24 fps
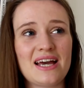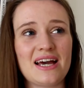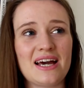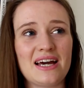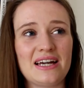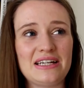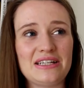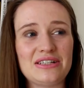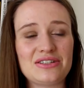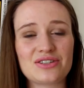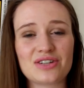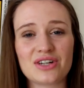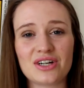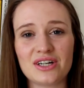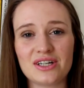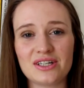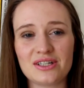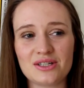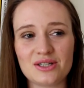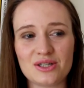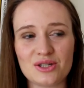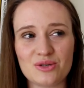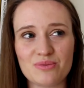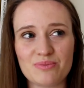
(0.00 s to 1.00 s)
and he's
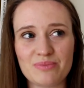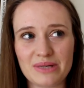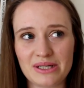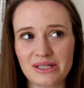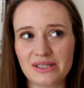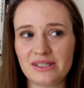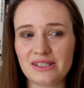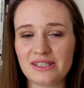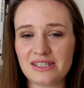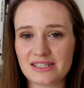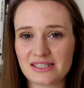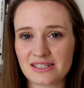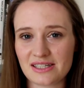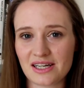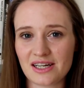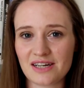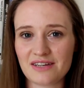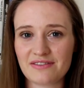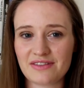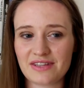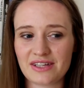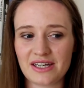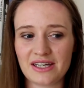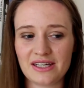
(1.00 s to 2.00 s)
trying to build his
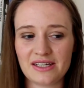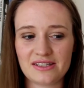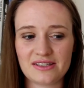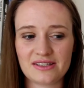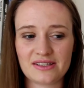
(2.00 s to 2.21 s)
life there